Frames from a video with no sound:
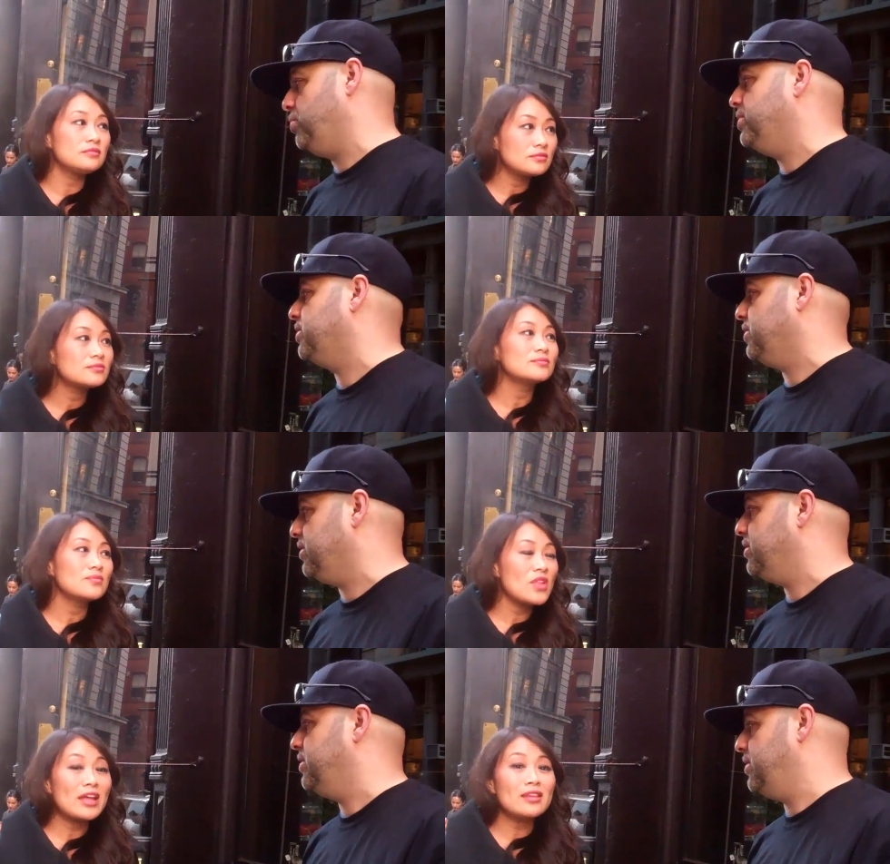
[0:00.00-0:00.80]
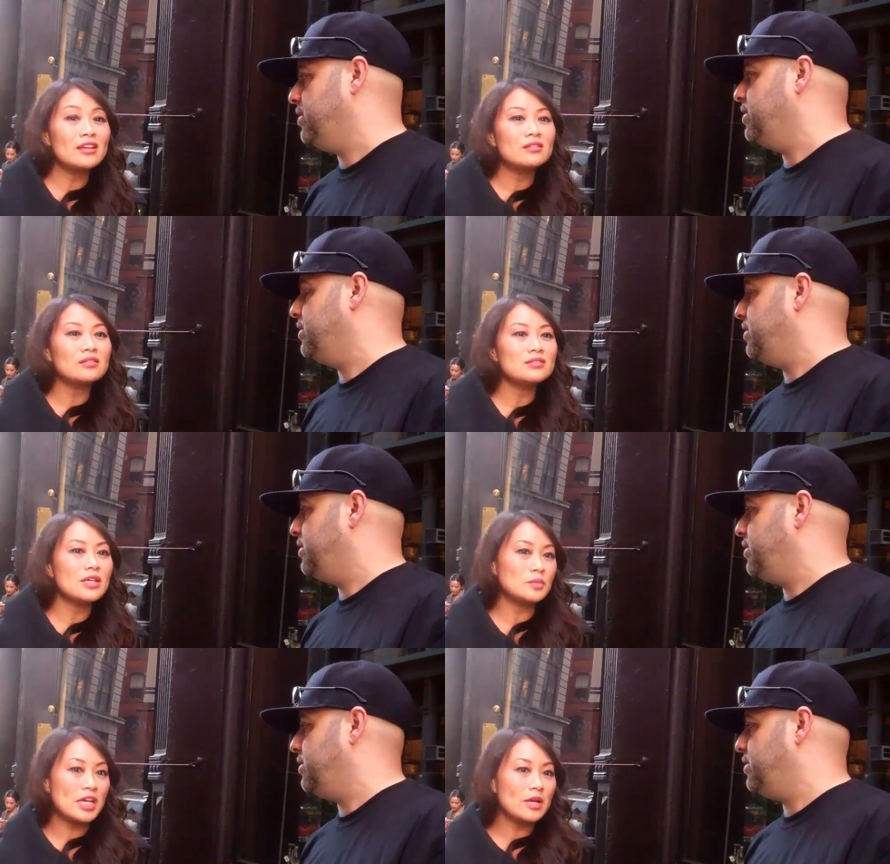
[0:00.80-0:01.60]
Speaker 1: definitely. I totally agree. And then
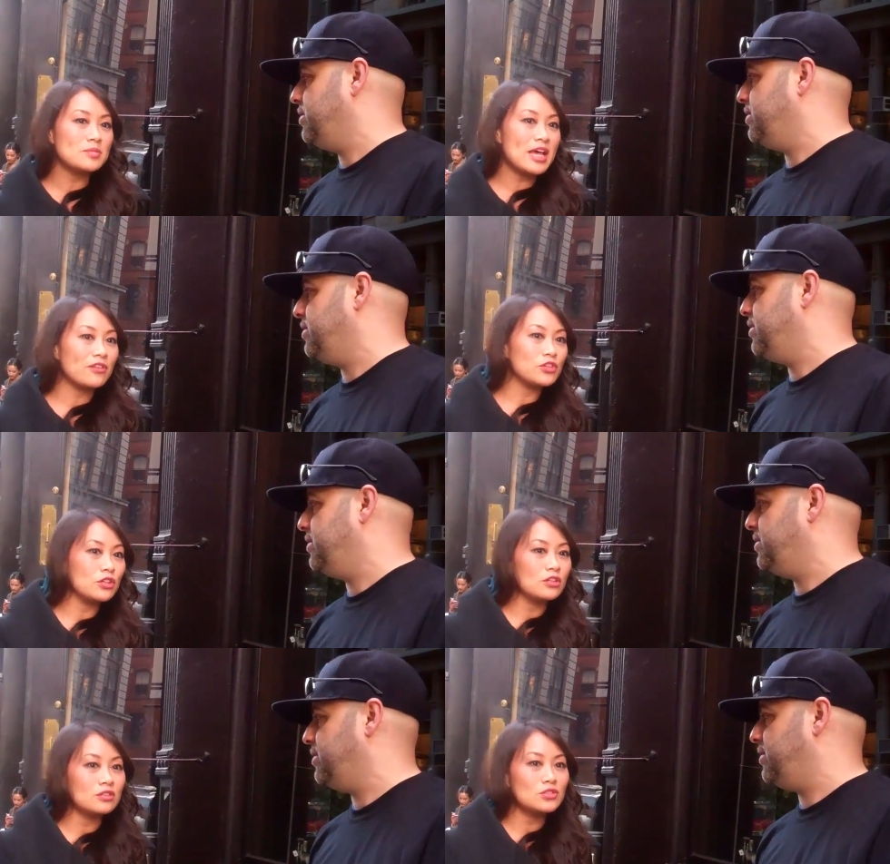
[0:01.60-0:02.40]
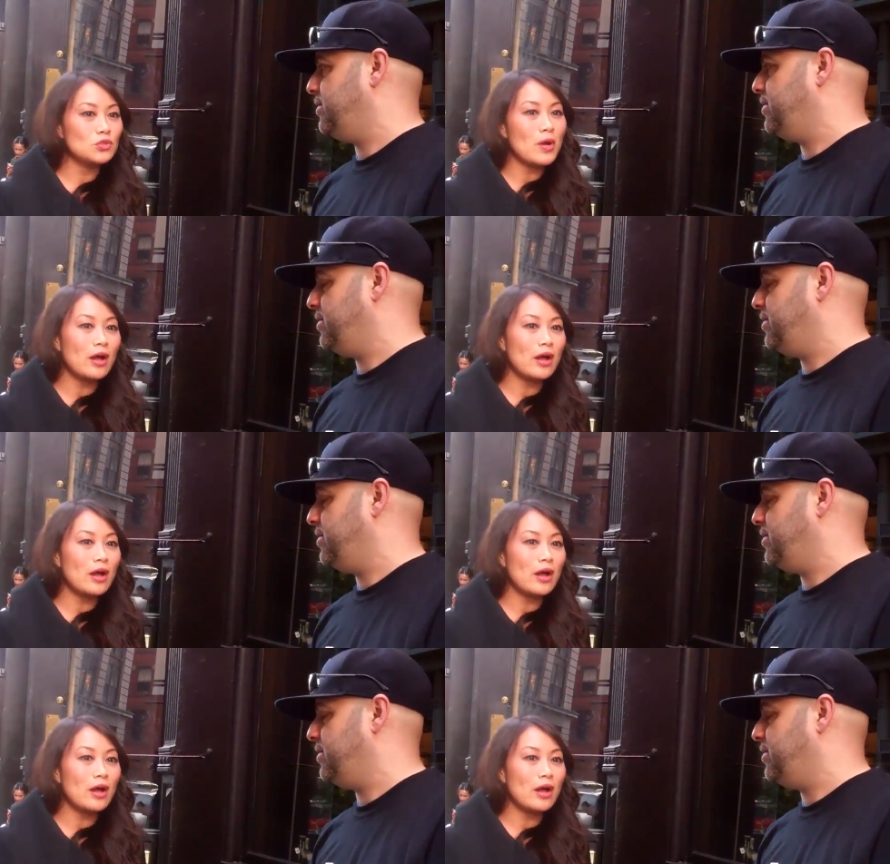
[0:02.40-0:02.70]
sometimes after two